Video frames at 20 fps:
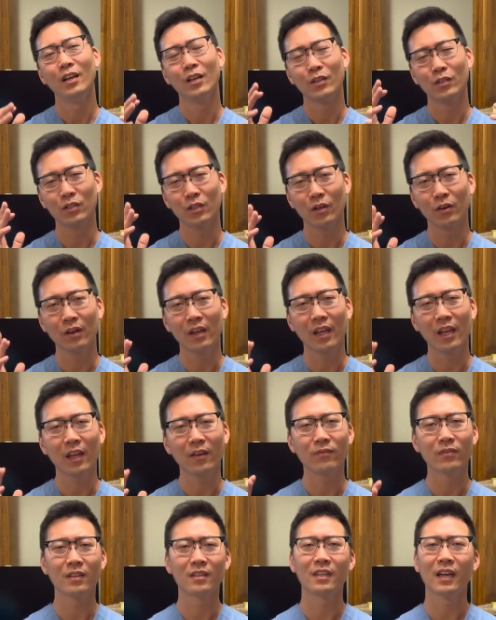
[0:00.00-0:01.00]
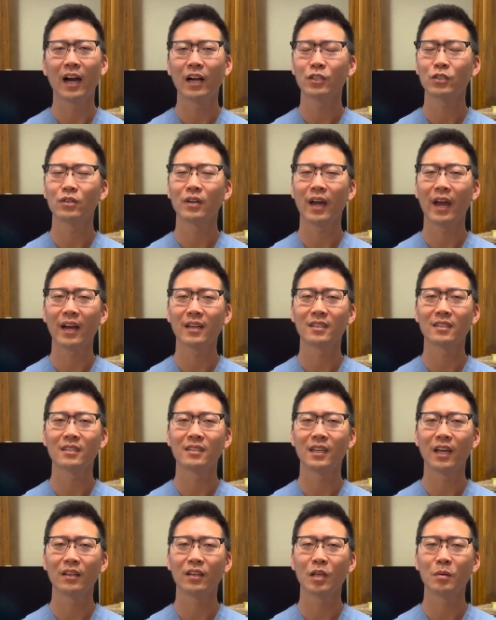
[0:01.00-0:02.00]
So if a doctor
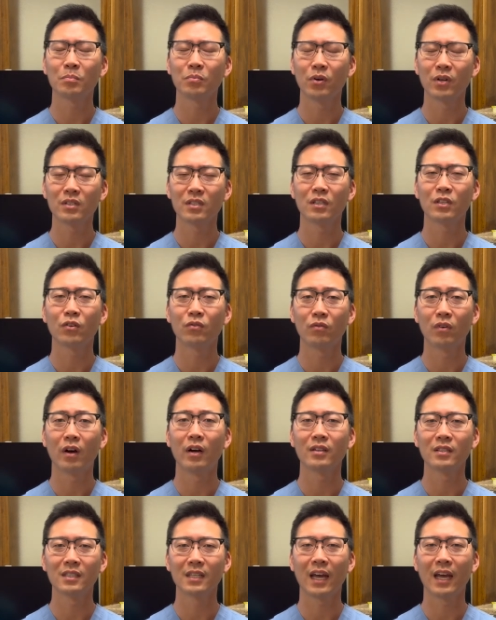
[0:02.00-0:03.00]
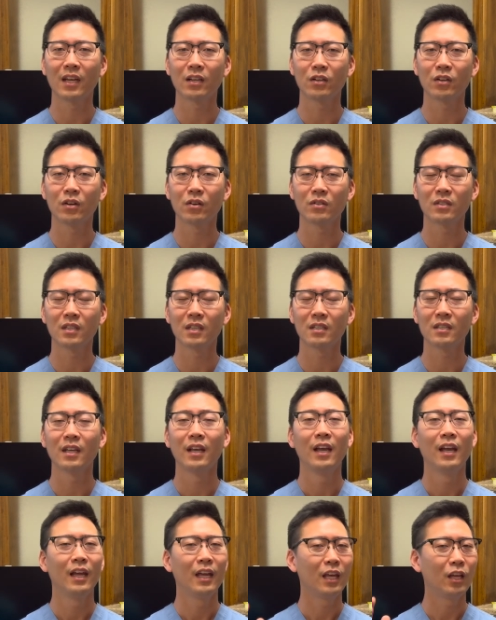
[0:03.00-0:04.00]
accidentally puts in the wrong diagnosis,
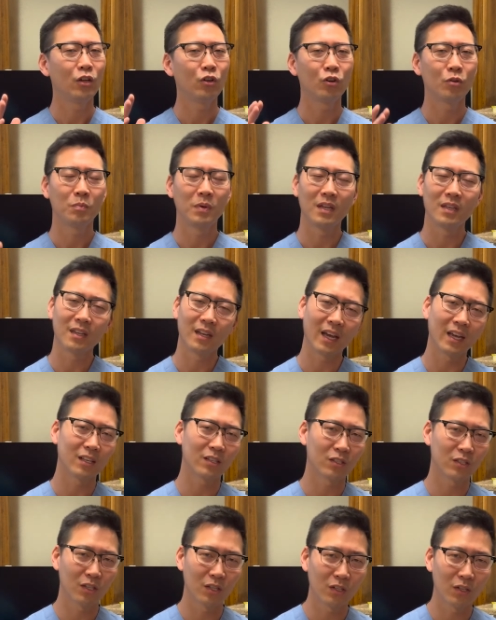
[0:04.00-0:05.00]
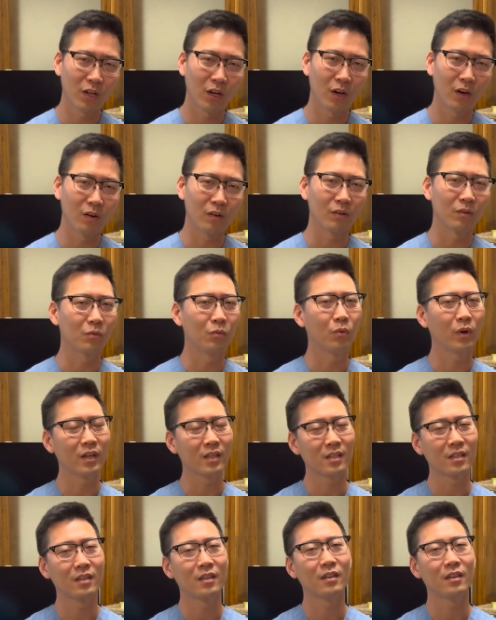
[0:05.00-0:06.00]
it would be nice to know what,